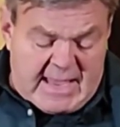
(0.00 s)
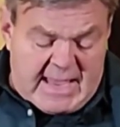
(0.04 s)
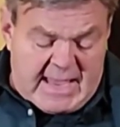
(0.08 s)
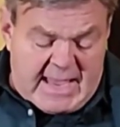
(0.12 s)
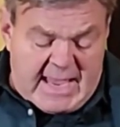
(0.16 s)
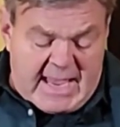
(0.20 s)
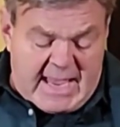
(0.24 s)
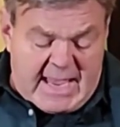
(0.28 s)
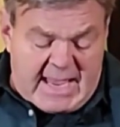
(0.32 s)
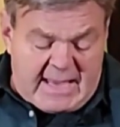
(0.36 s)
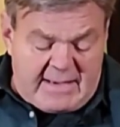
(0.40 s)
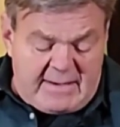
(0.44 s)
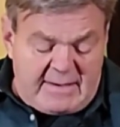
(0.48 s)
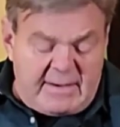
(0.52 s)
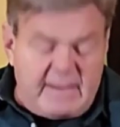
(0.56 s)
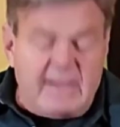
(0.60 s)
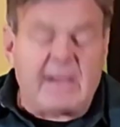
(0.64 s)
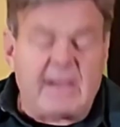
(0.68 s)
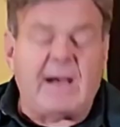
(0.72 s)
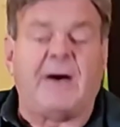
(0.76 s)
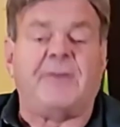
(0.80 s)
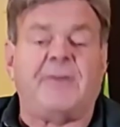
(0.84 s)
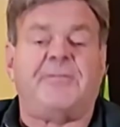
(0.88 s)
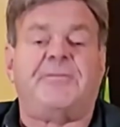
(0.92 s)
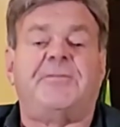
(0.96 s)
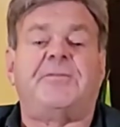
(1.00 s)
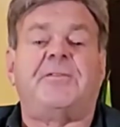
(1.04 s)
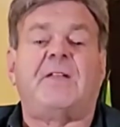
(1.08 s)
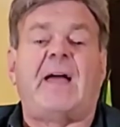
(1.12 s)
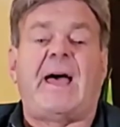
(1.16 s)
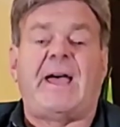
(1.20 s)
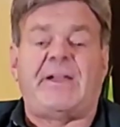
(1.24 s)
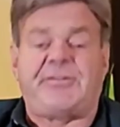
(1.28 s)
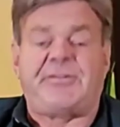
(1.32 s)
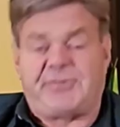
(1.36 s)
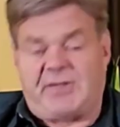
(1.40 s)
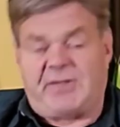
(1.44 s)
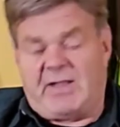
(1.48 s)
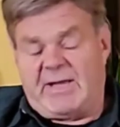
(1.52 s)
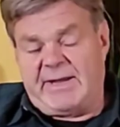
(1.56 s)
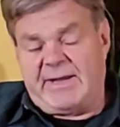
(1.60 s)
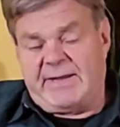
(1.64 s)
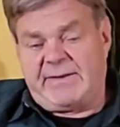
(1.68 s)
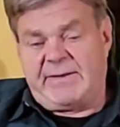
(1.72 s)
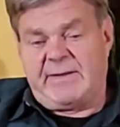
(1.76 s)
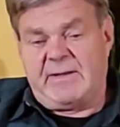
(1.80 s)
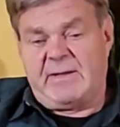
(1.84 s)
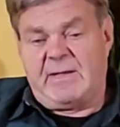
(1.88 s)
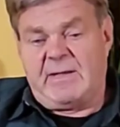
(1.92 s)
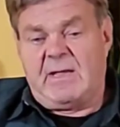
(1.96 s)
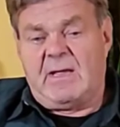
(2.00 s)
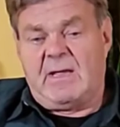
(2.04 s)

and a flashlight.